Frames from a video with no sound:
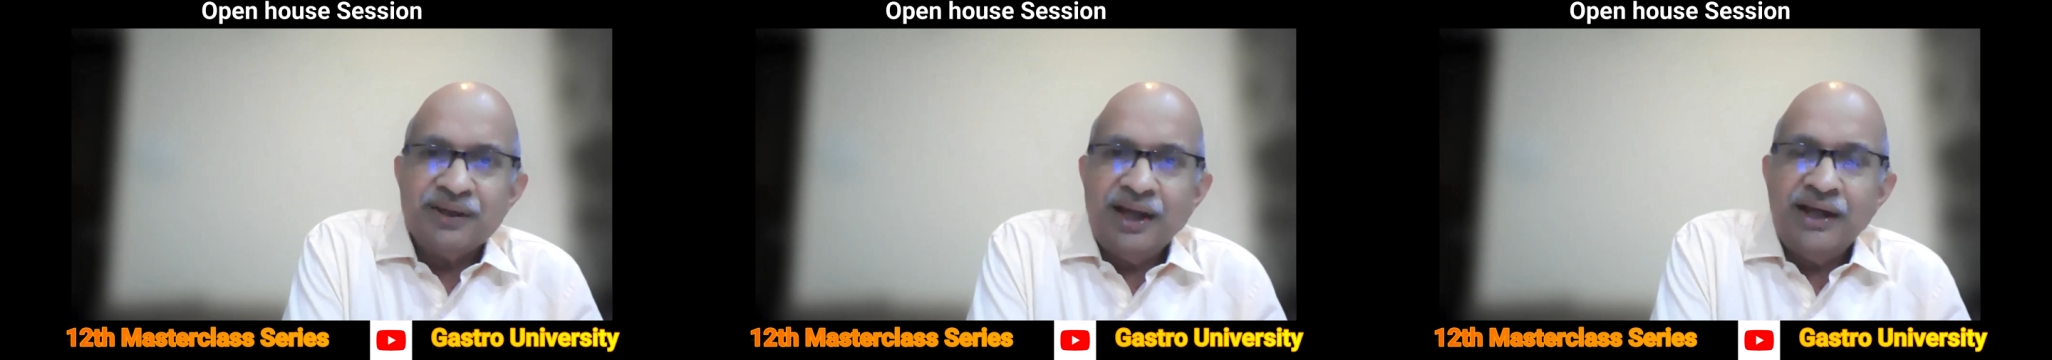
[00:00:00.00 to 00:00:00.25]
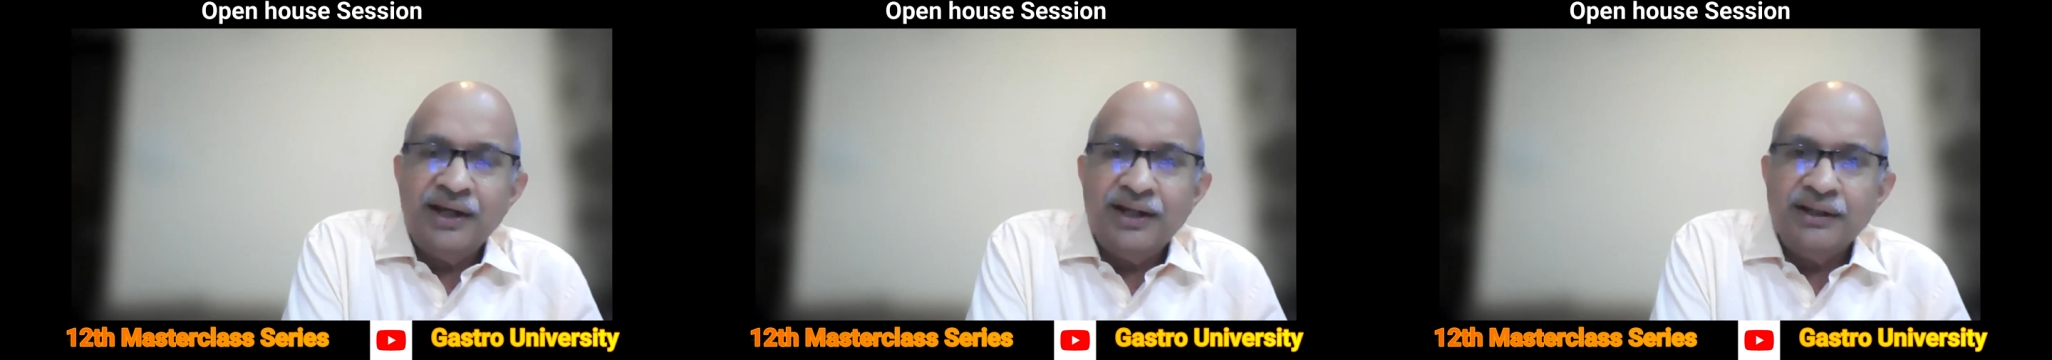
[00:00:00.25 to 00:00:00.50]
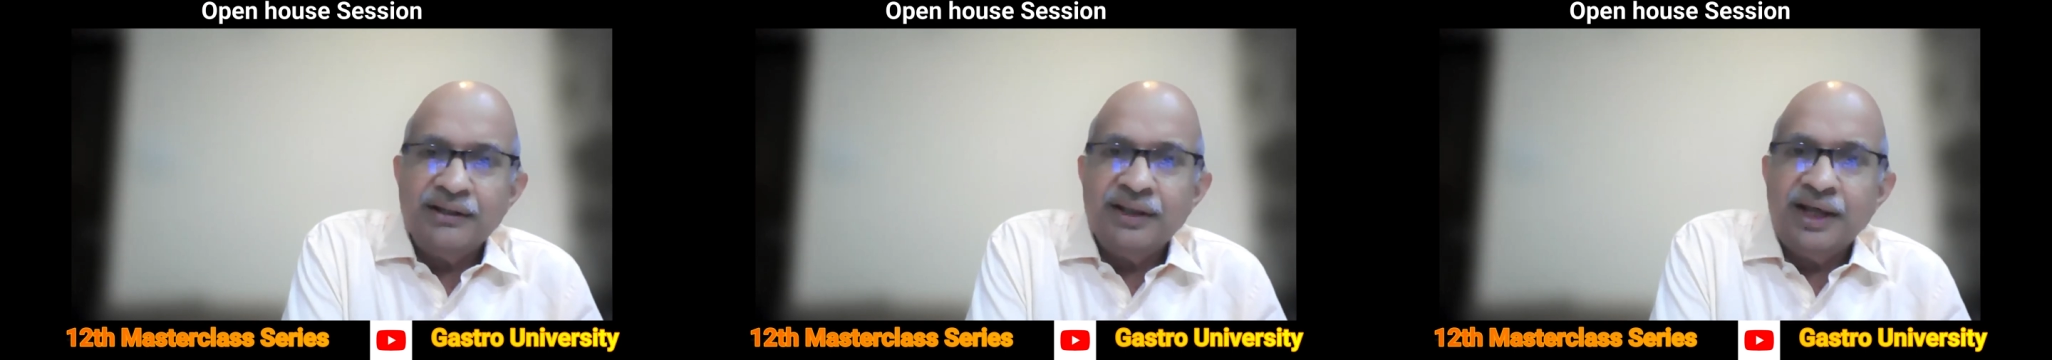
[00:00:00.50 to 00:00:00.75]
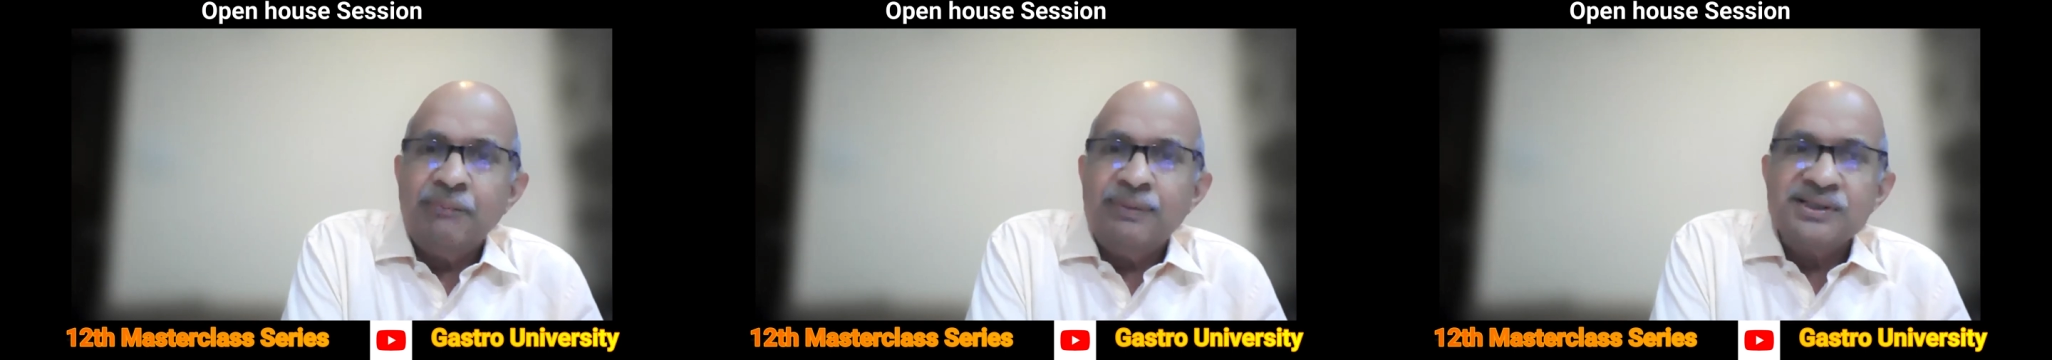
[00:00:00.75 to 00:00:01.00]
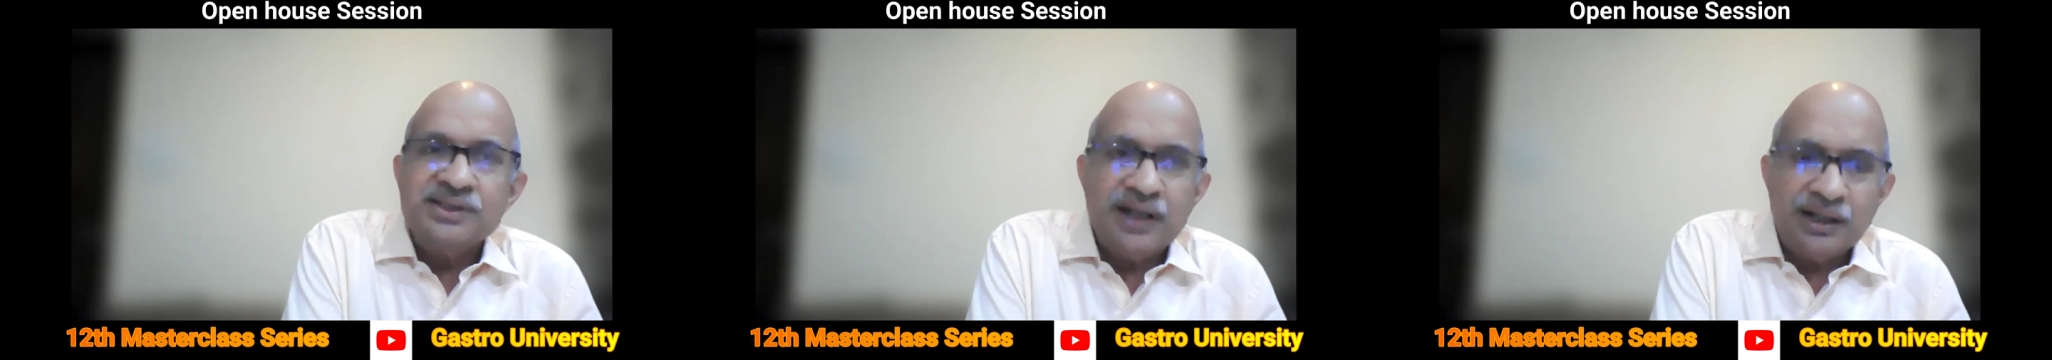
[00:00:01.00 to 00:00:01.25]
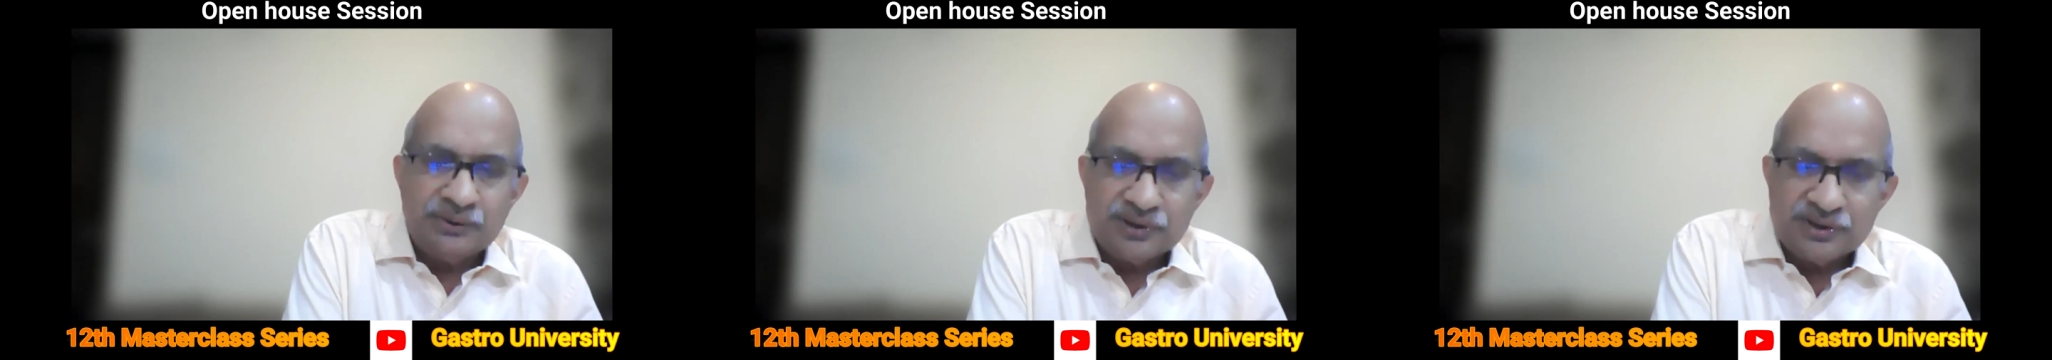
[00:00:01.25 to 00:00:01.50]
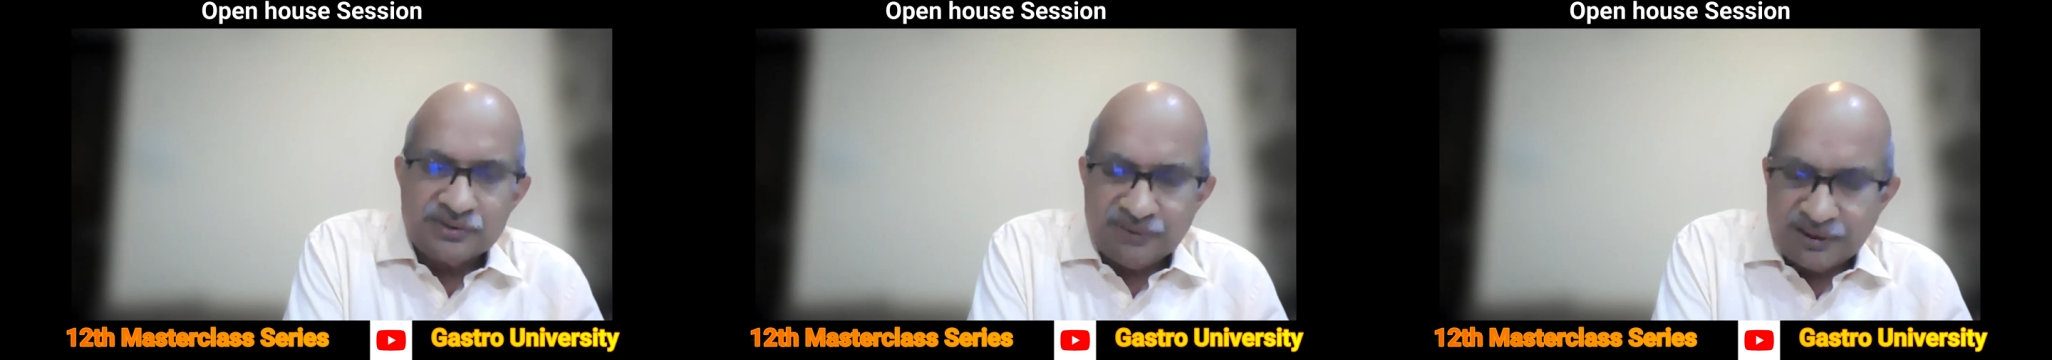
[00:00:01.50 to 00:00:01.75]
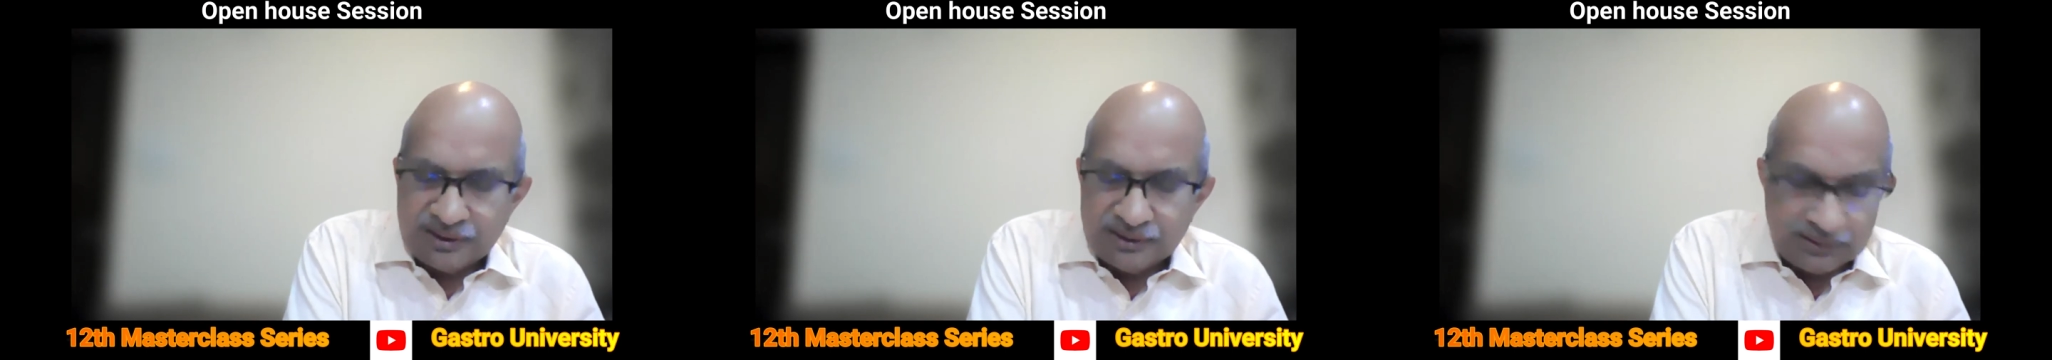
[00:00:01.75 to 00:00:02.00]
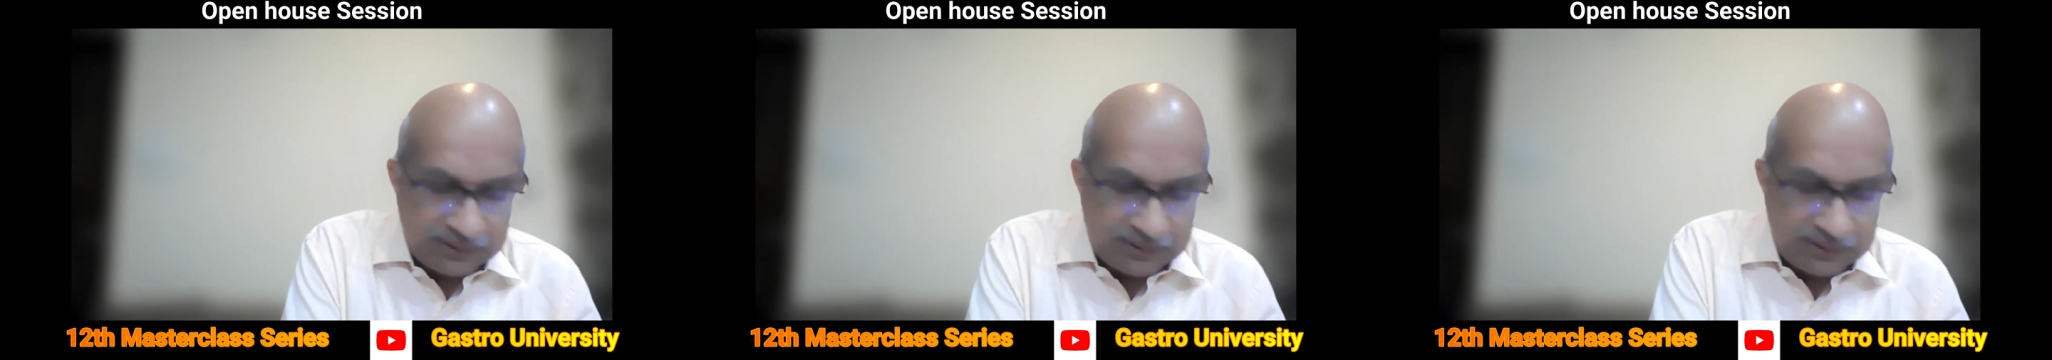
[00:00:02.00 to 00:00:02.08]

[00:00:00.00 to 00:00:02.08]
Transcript: and they are best diagnosed with